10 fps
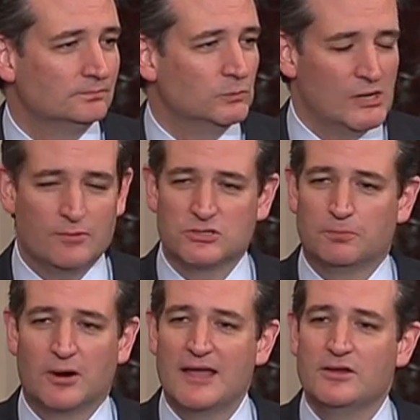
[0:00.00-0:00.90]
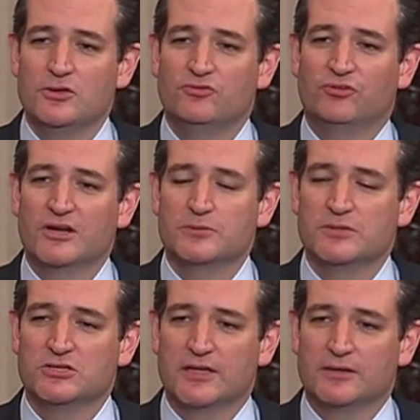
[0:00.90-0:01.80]
when I was a brand new
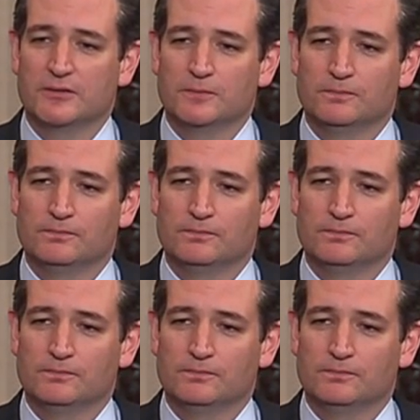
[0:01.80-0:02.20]
freshman senator,